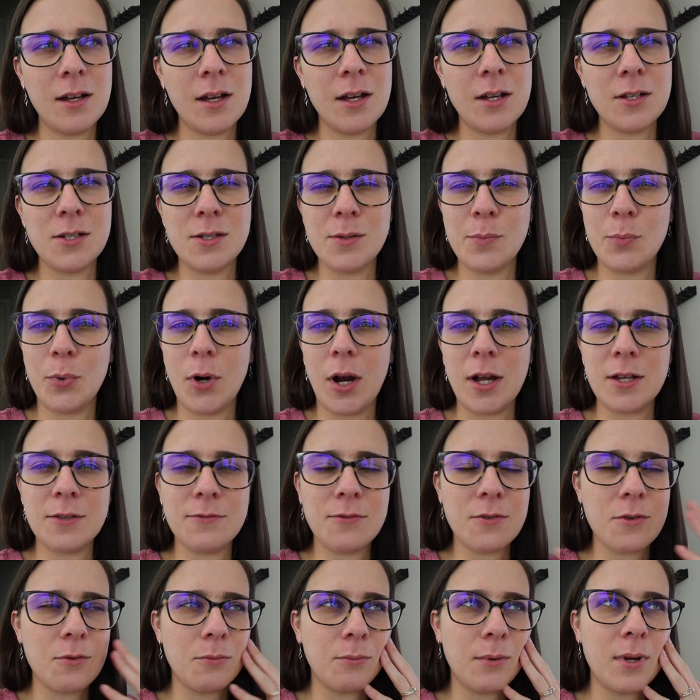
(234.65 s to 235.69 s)
a surprise
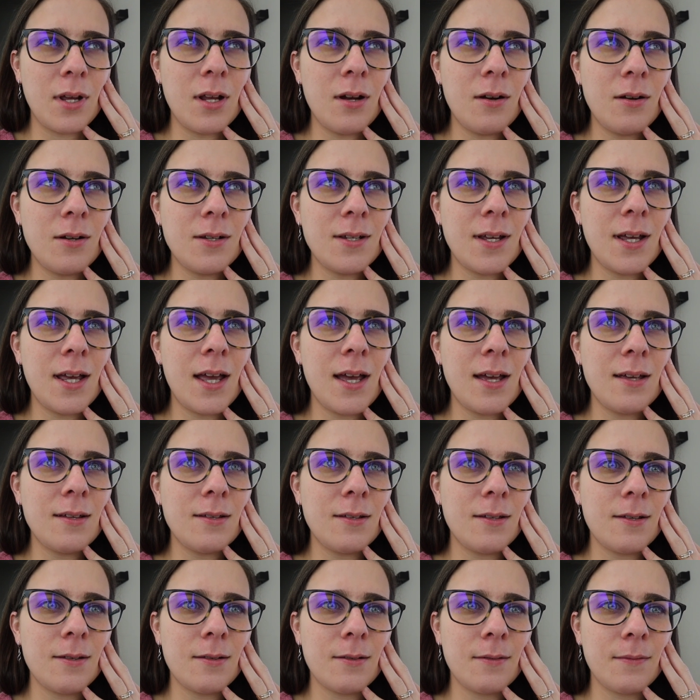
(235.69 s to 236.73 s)
for the readers, I
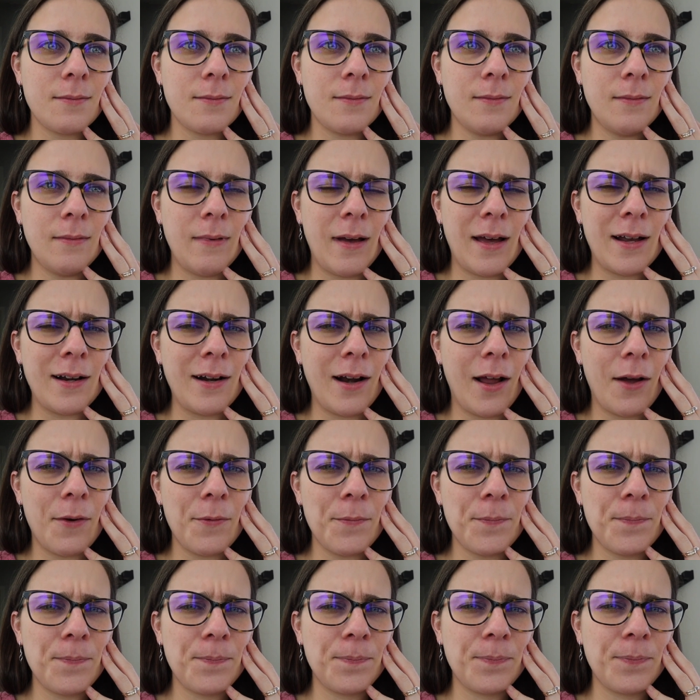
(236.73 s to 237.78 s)
guess? I don't
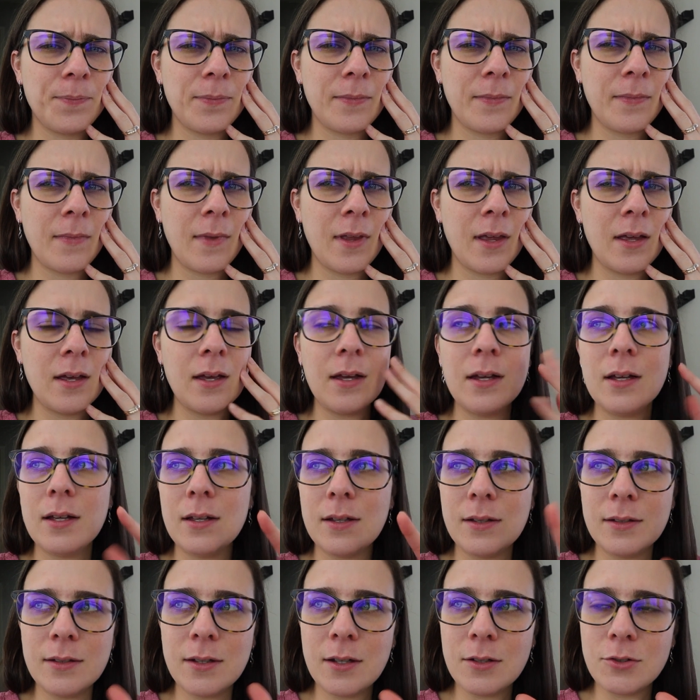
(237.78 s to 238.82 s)
know.
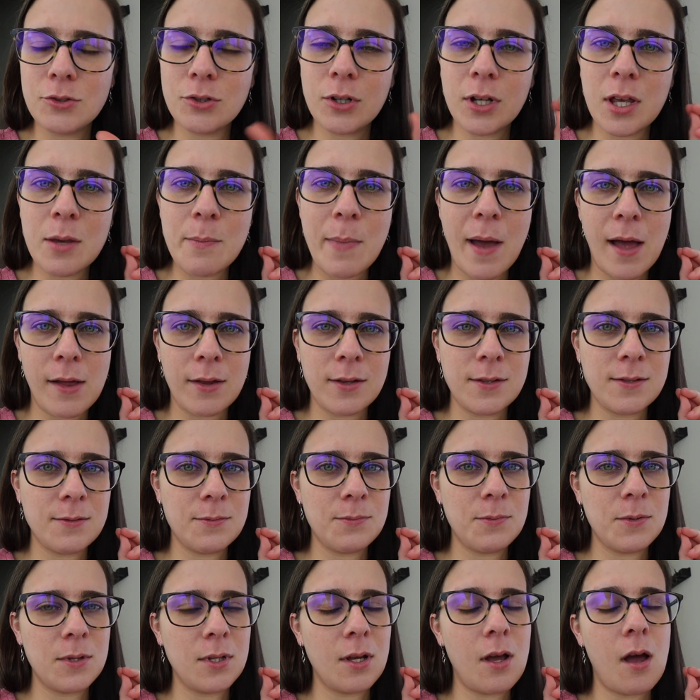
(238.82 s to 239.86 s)
Tricky balance
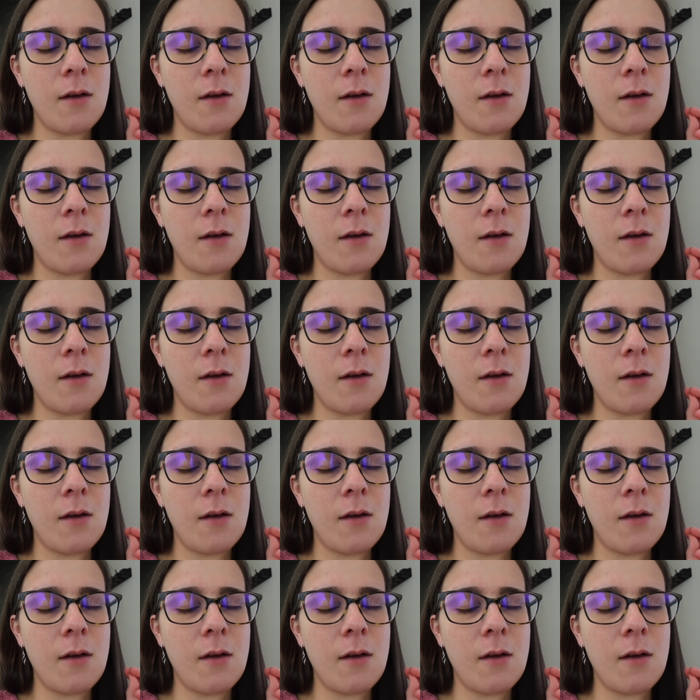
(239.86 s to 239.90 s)
with the